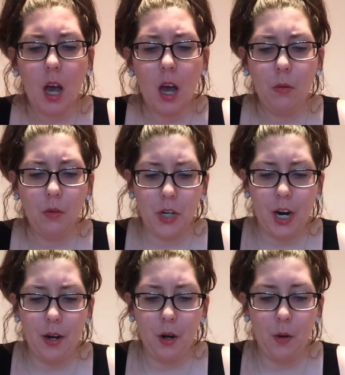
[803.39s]
I will
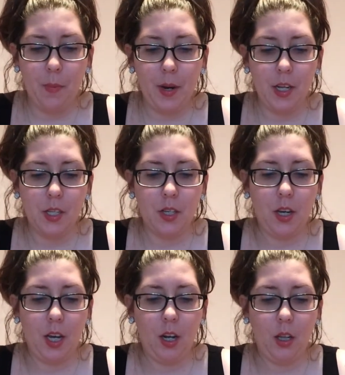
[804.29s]
try to open it so you
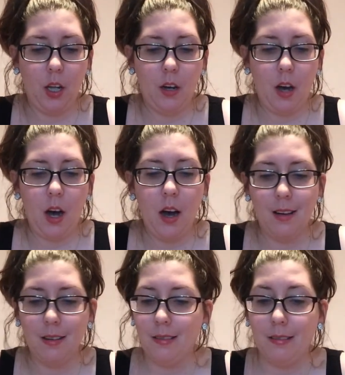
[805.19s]
can get a look
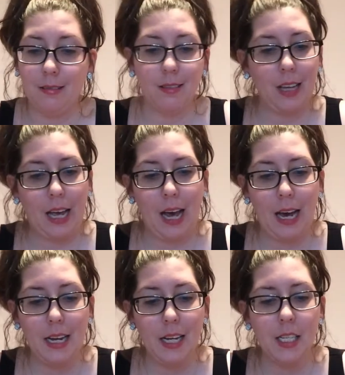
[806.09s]

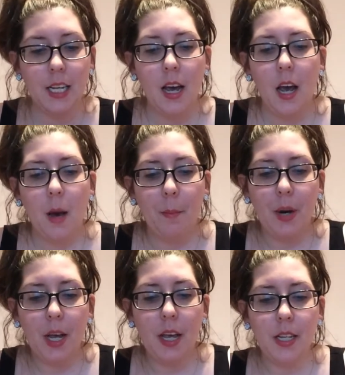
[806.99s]
at it,
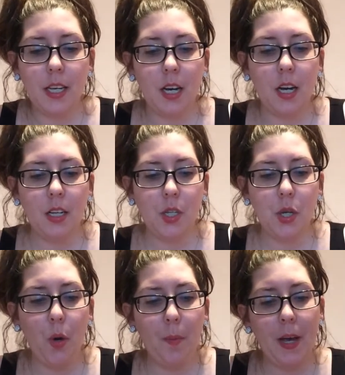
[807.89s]
but it's a
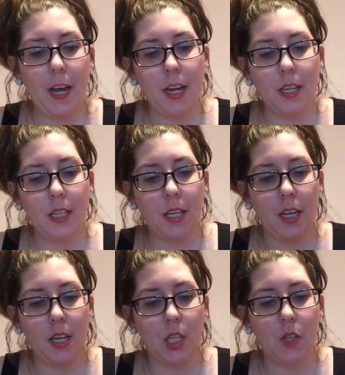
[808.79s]
soap, and it's
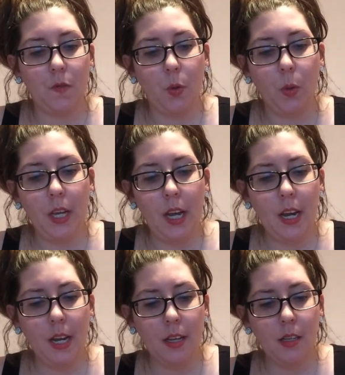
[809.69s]
an
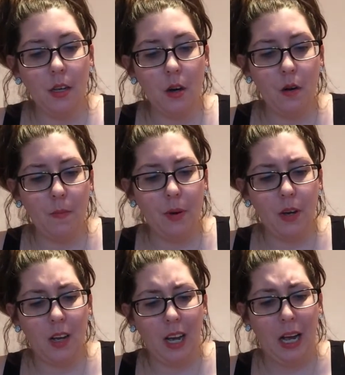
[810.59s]
exfoliating soap,
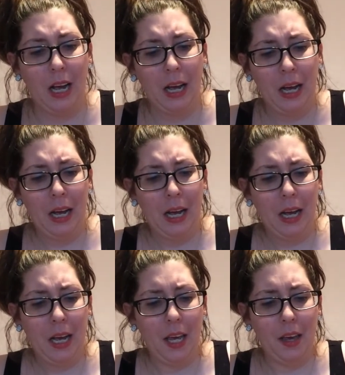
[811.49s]

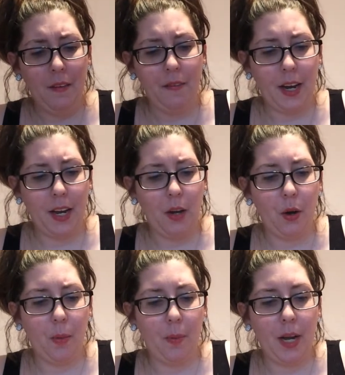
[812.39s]
if I can
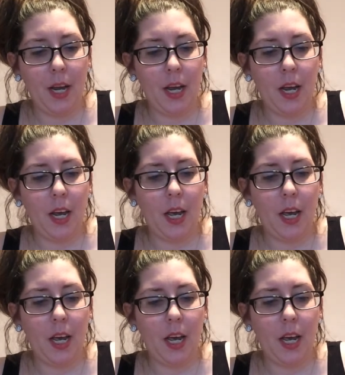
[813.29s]
open it.